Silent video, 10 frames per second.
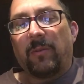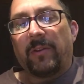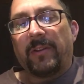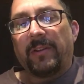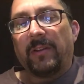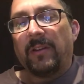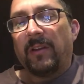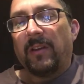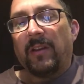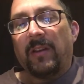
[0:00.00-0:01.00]
worried.
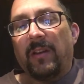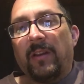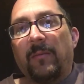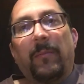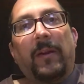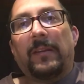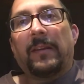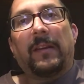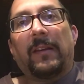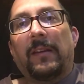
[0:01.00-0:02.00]
But
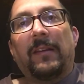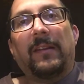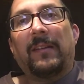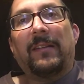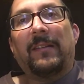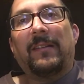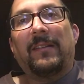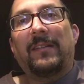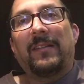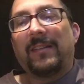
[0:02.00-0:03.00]

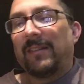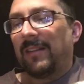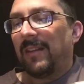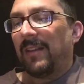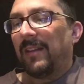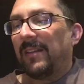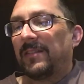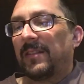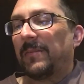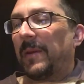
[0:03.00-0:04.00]
this
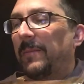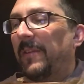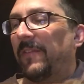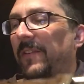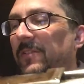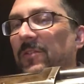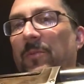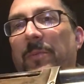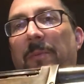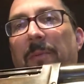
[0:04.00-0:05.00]
thing made me feel
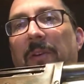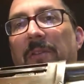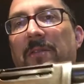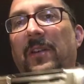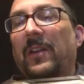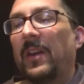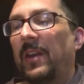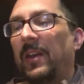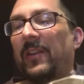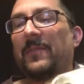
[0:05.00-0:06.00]
stupid because
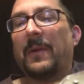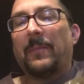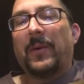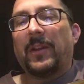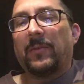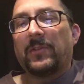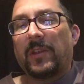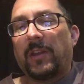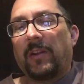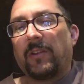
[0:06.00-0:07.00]
even my buddy was
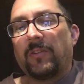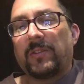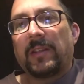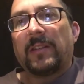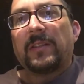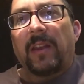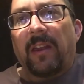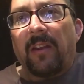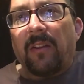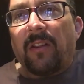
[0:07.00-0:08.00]
like, it looks like there's a
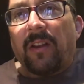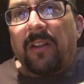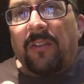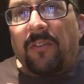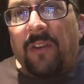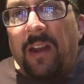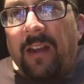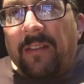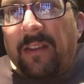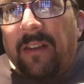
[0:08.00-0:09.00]
hairline
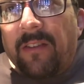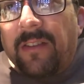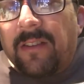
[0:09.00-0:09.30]
crack there in